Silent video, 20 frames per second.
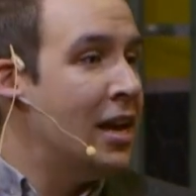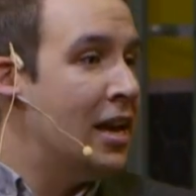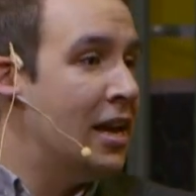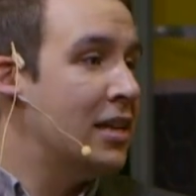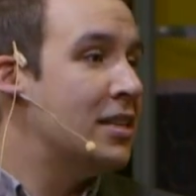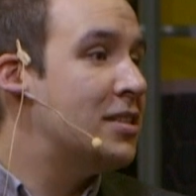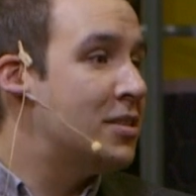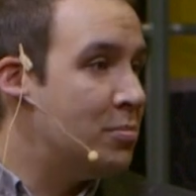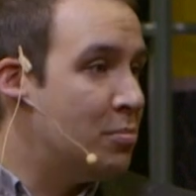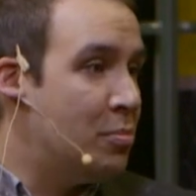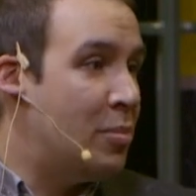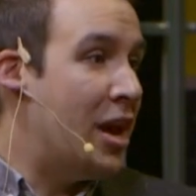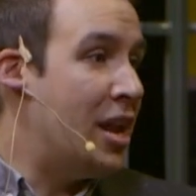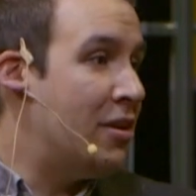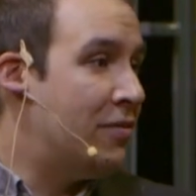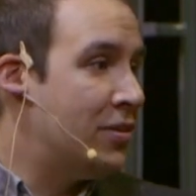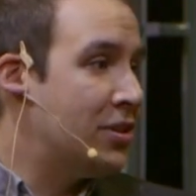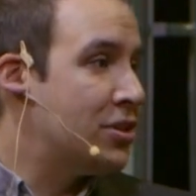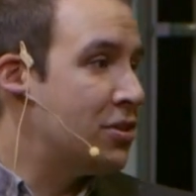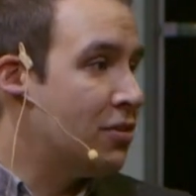it's
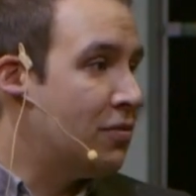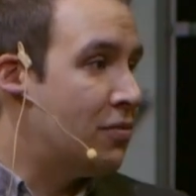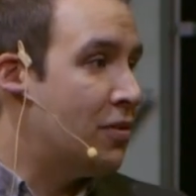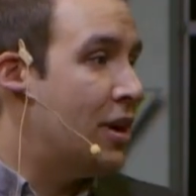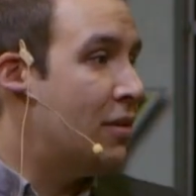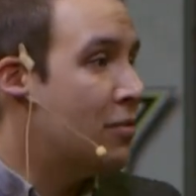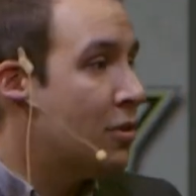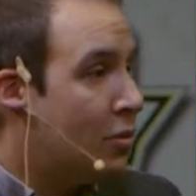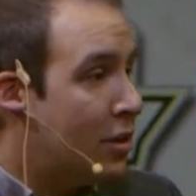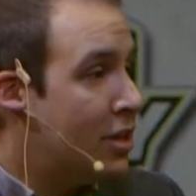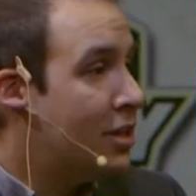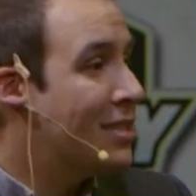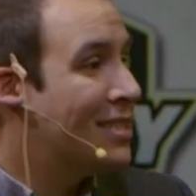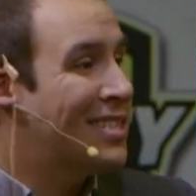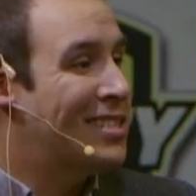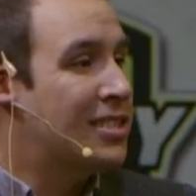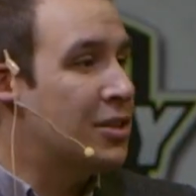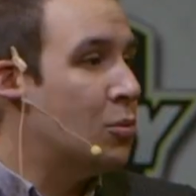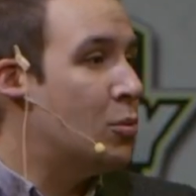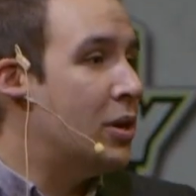beneficial for everyone
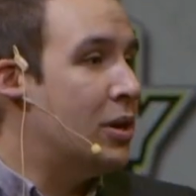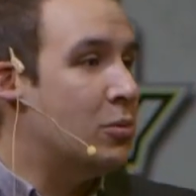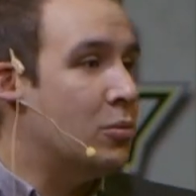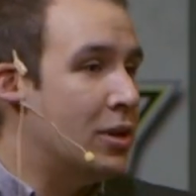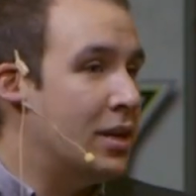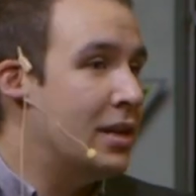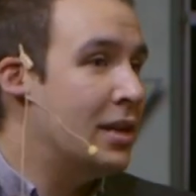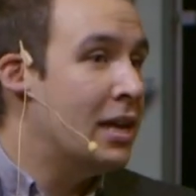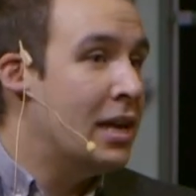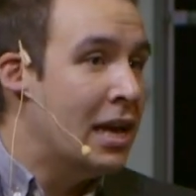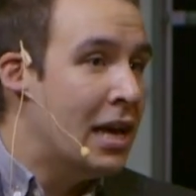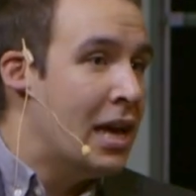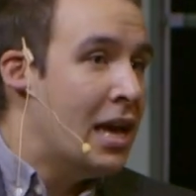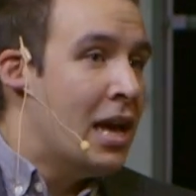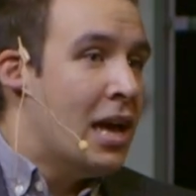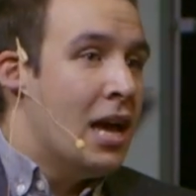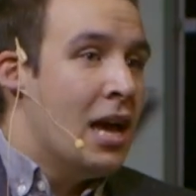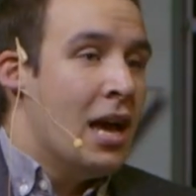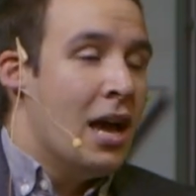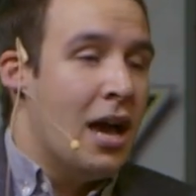because it's a win-win
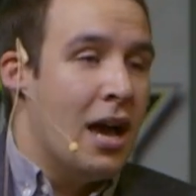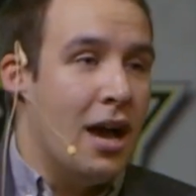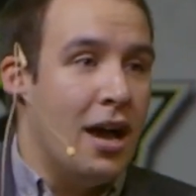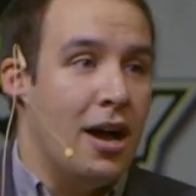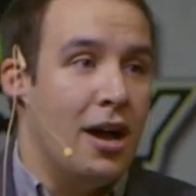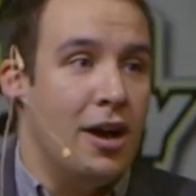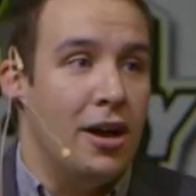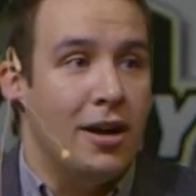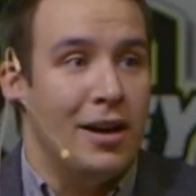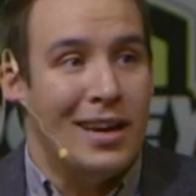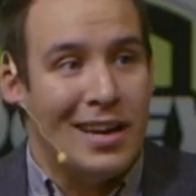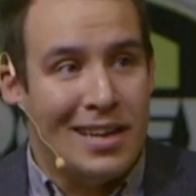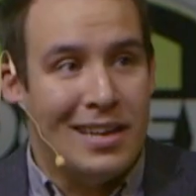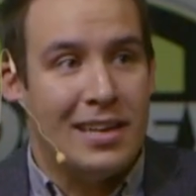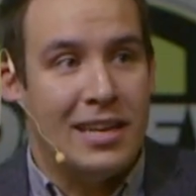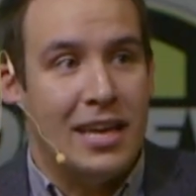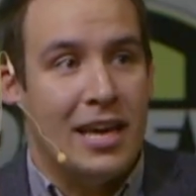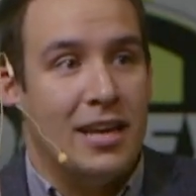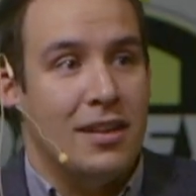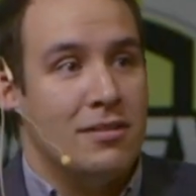
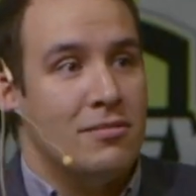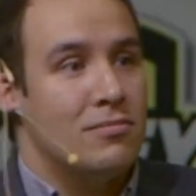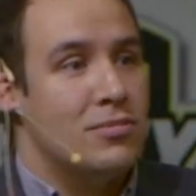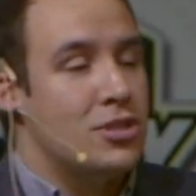in the end.